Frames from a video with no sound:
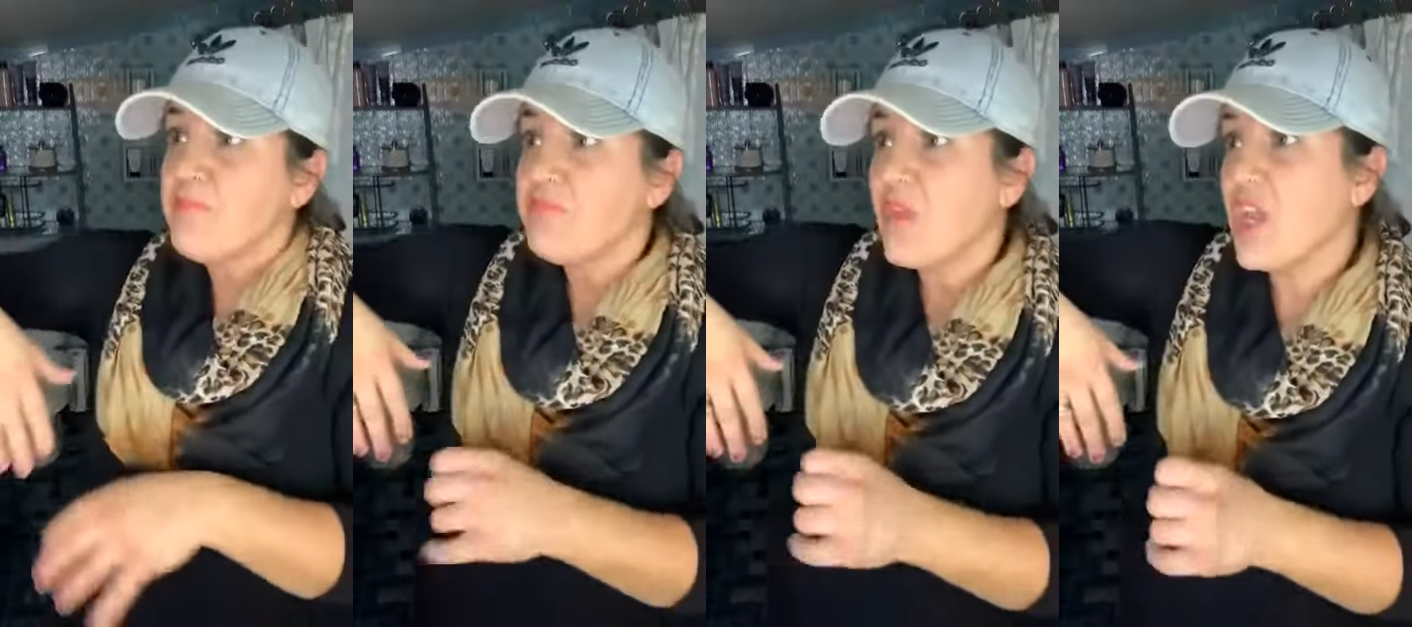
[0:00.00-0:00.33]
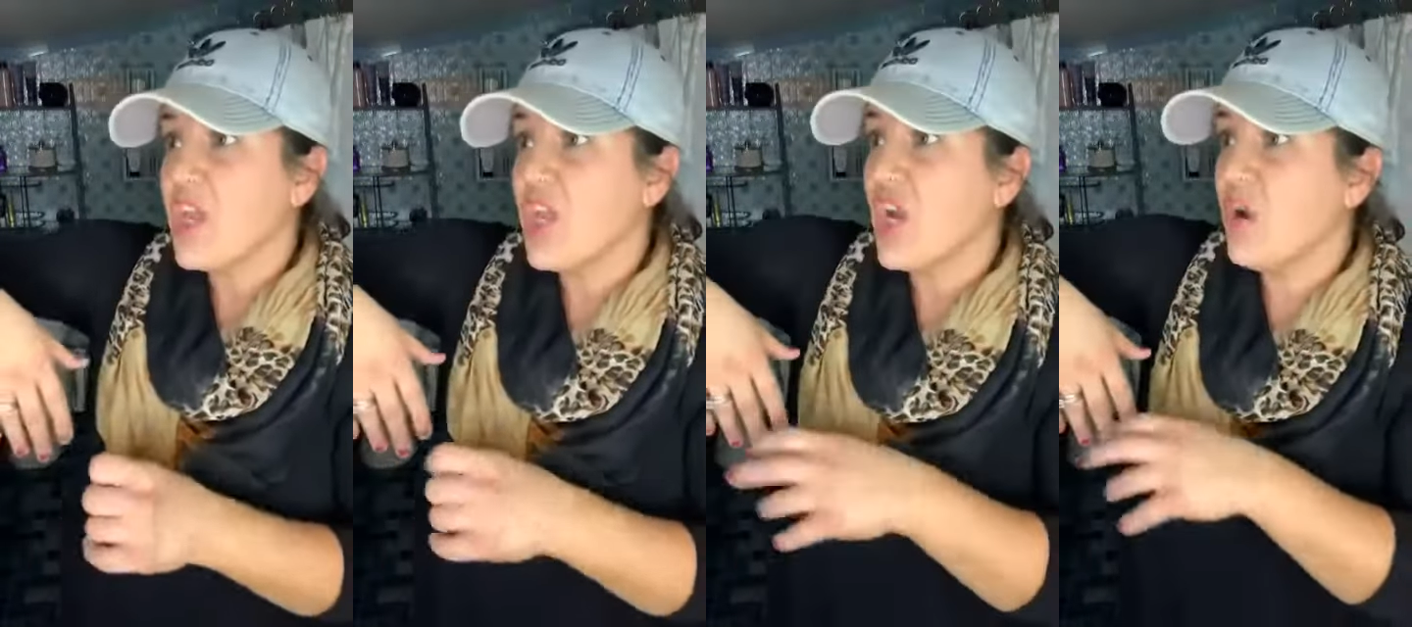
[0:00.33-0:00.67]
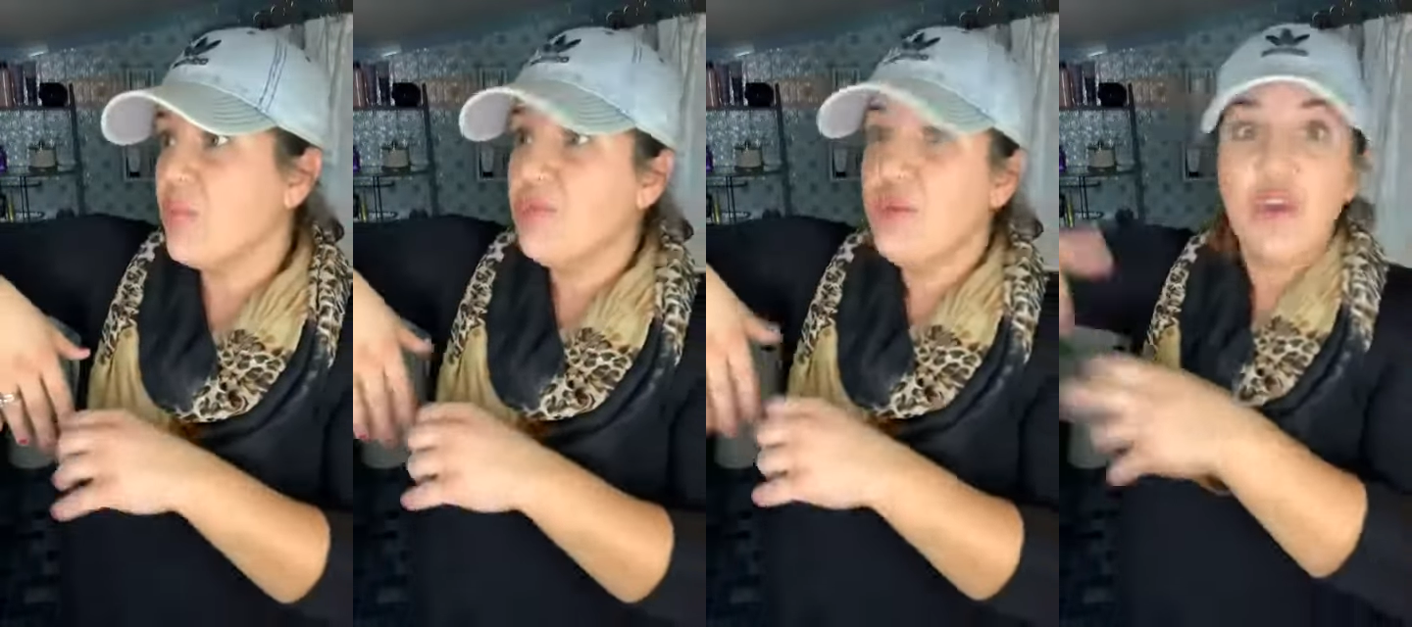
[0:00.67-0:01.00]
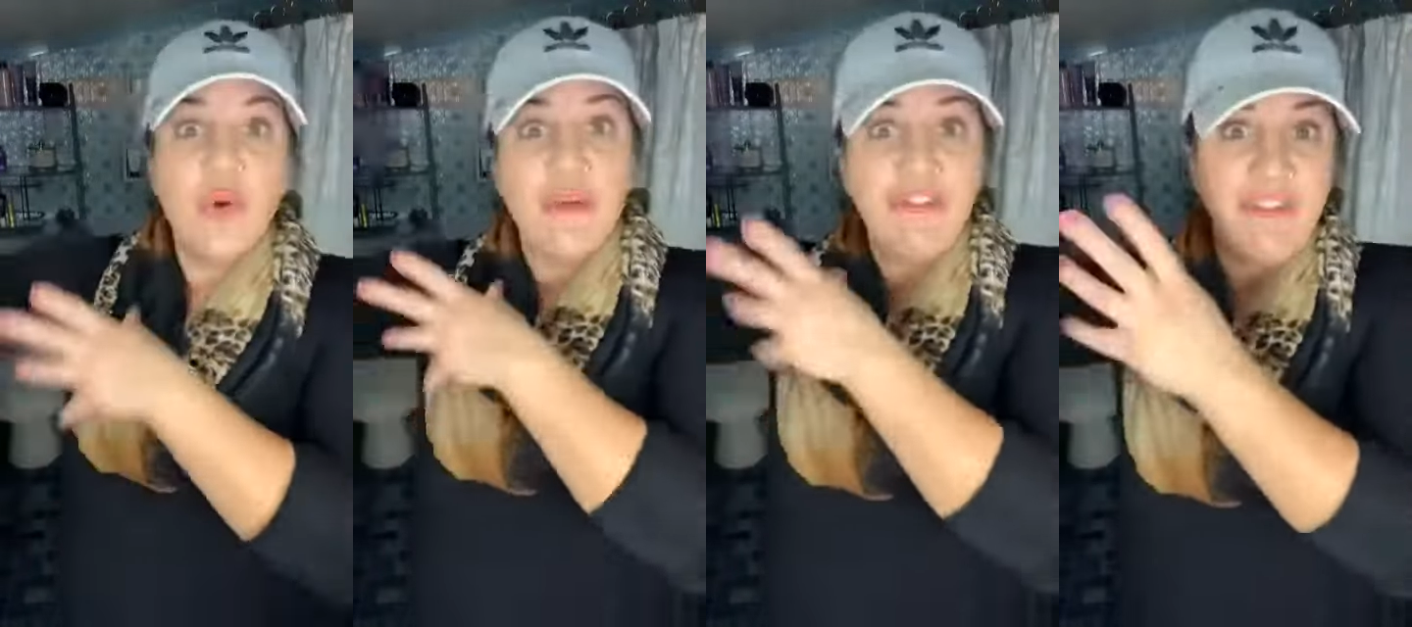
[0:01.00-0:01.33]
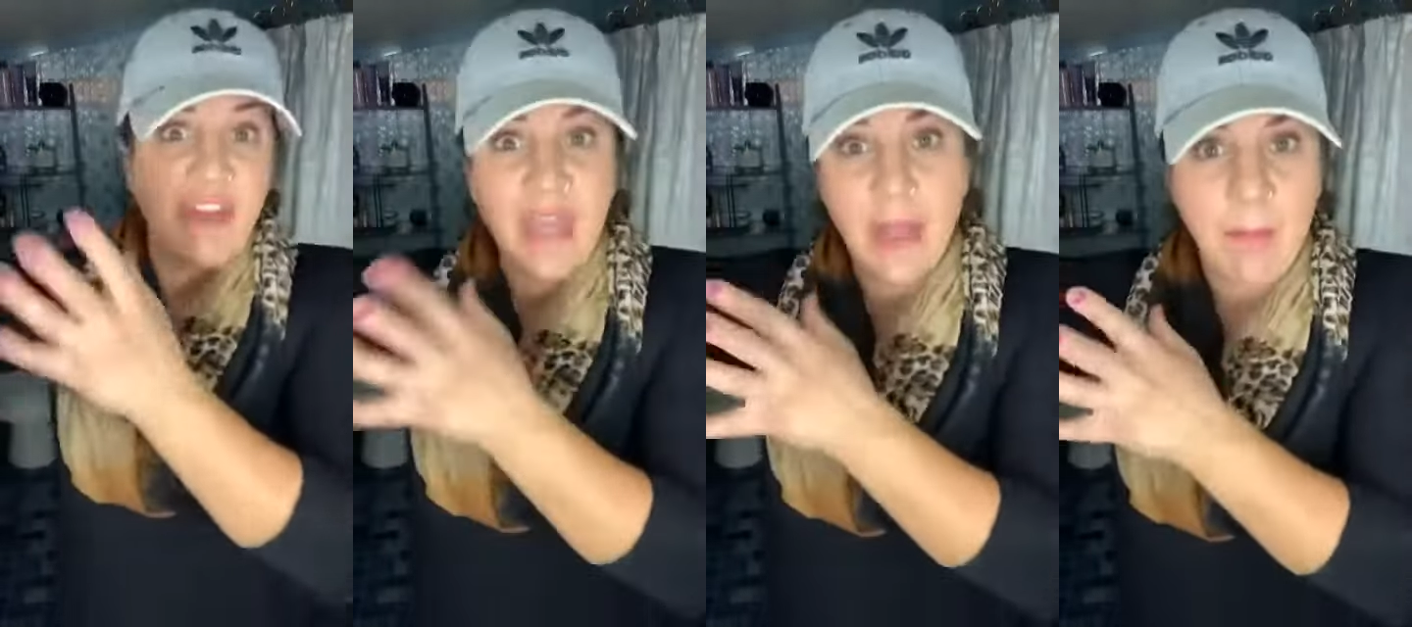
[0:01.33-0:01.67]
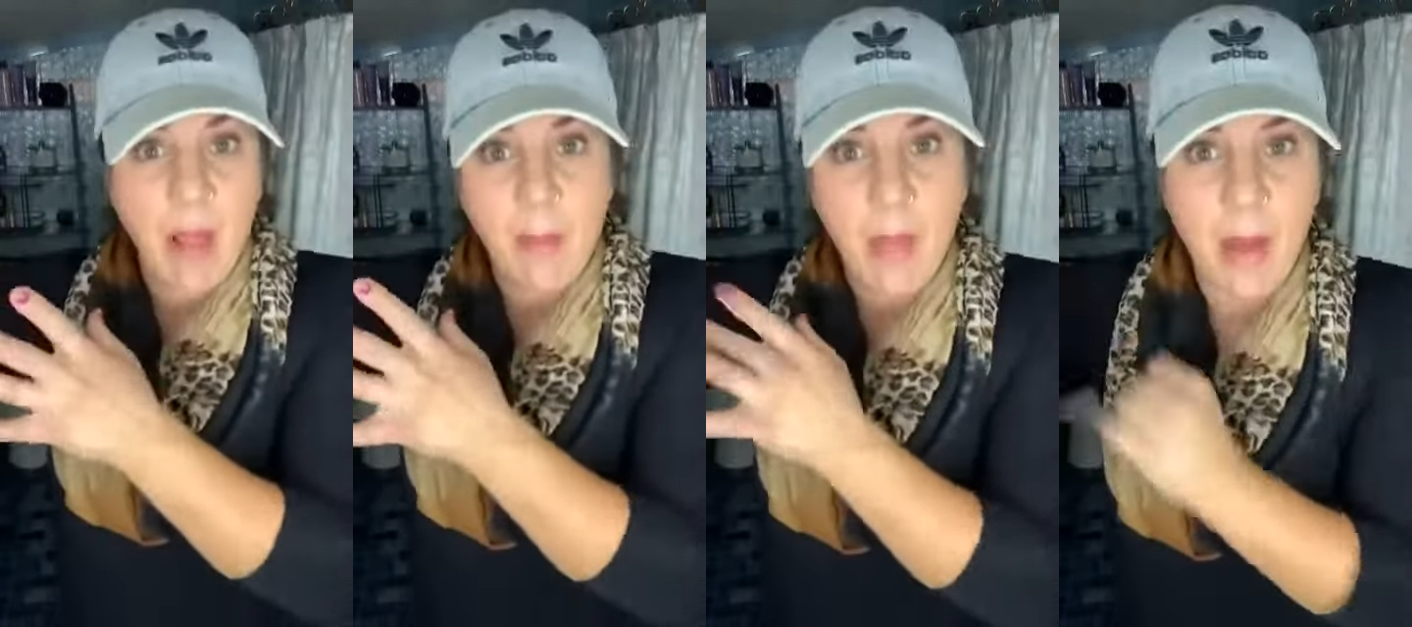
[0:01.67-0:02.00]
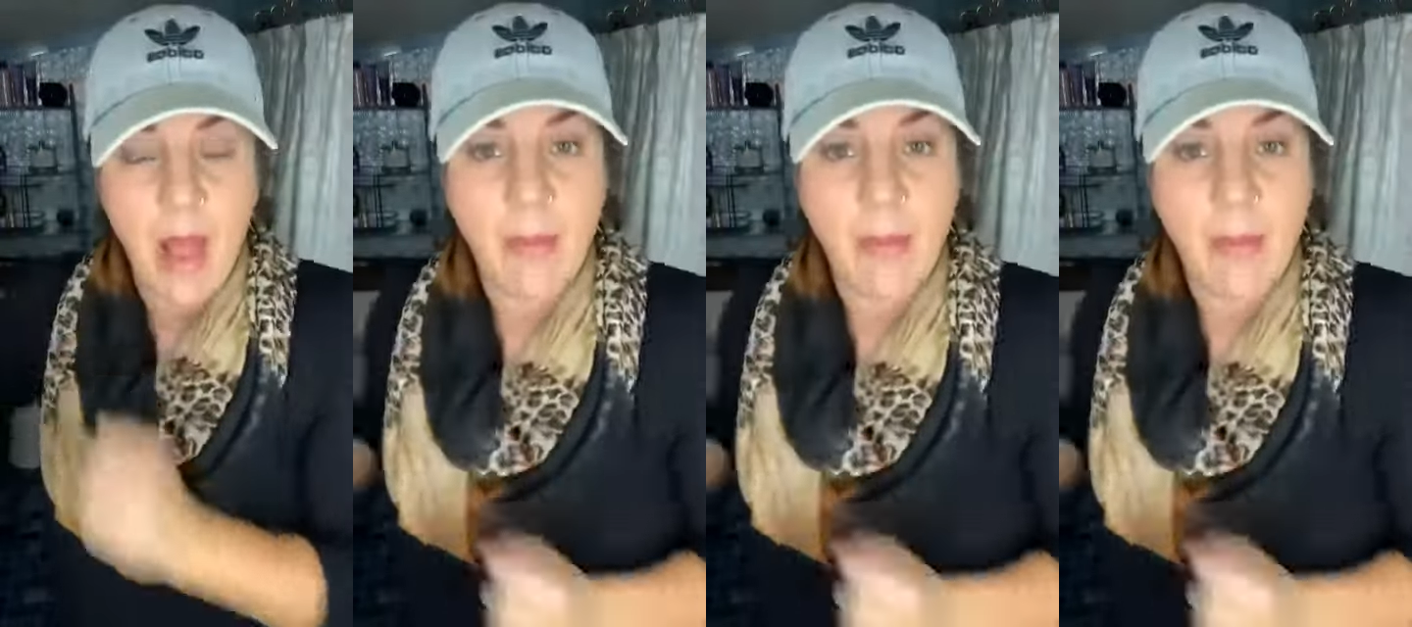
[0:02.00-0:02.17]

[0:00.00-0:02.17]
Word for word: you know, new affiliate, blah, blah, blah, blah,